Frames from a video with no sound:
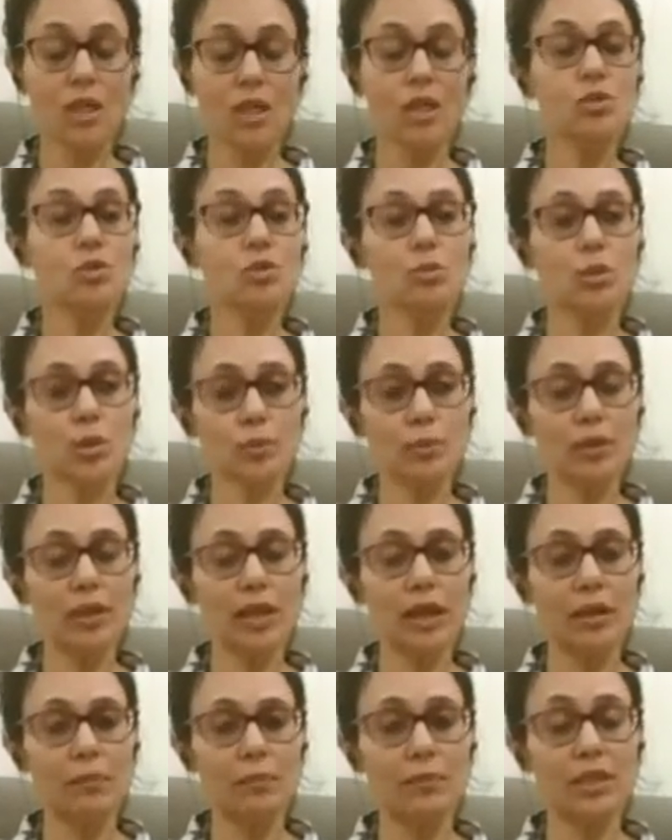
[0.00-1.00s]
So what will
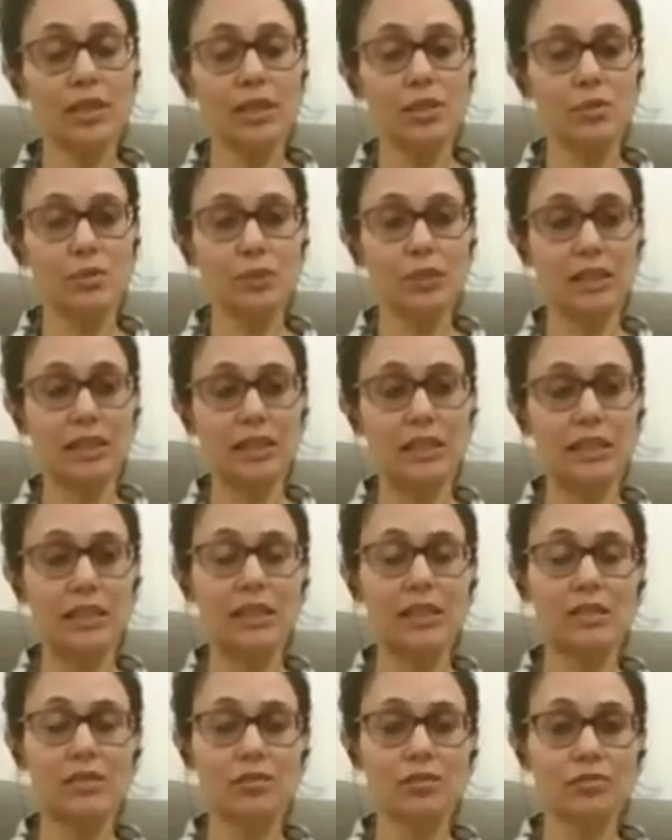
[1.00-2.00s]
happen? It will
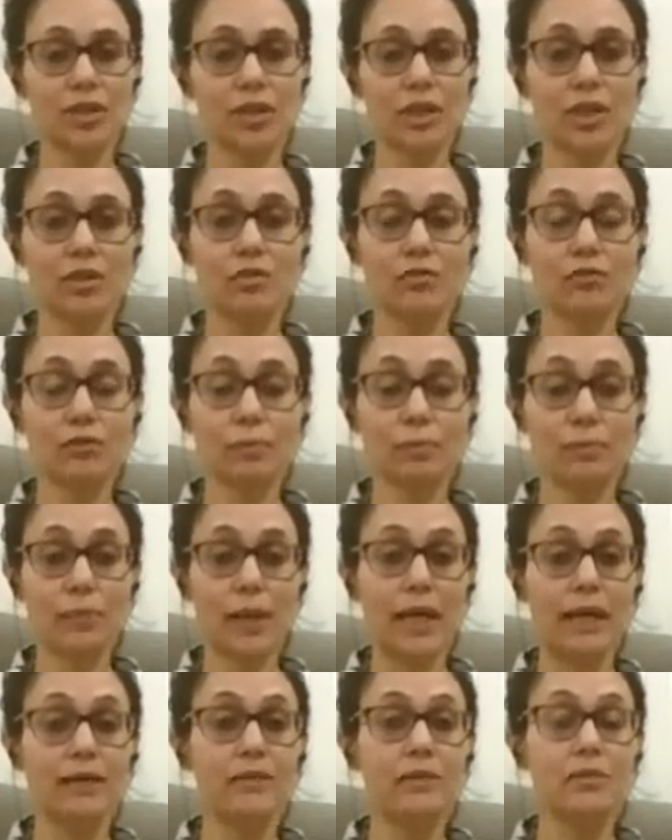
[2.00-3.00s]
create a feeling of
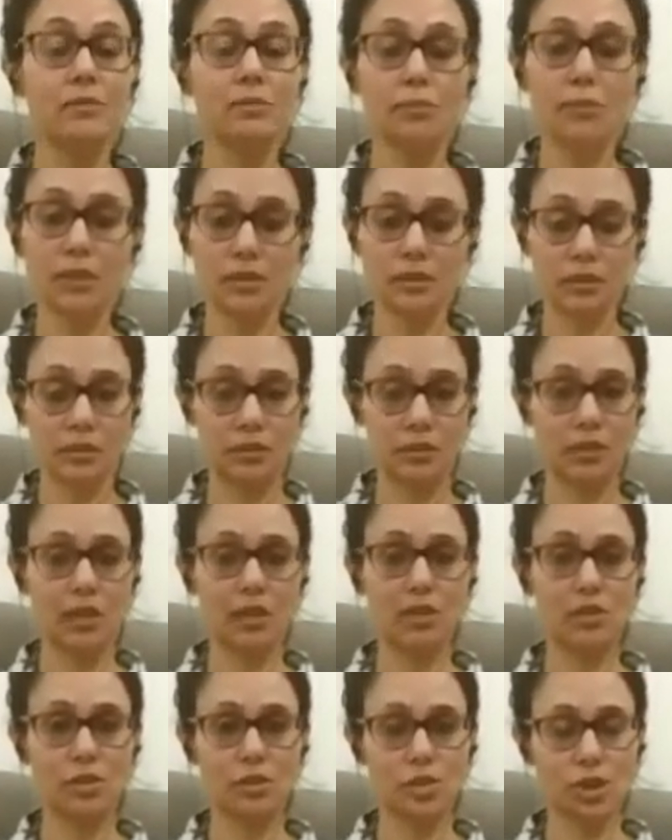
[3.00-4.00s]
abandonment
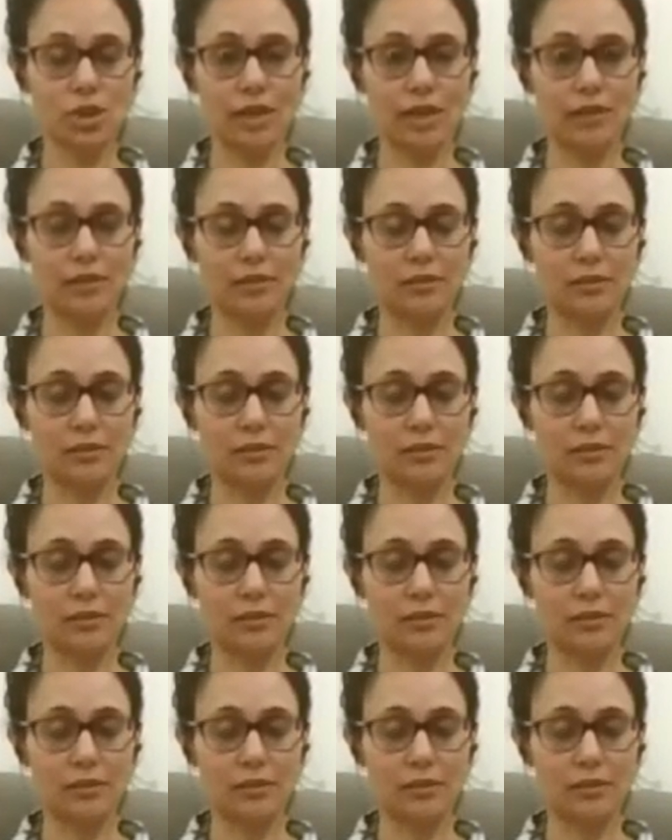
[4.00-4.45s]
in the child,